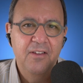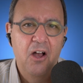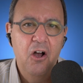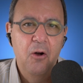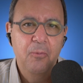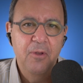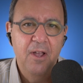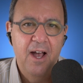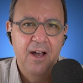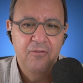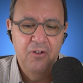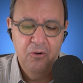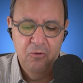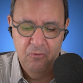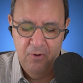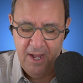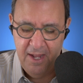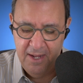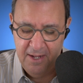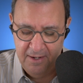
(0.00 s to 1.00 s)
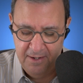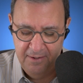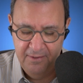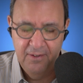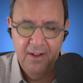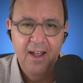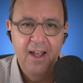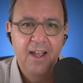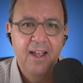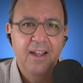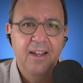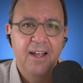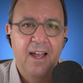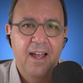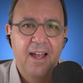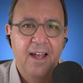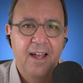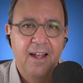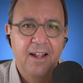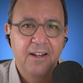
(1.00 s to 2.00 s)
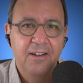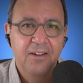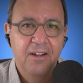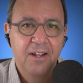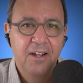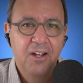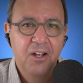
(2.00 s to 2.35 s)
I hope you have a great day, and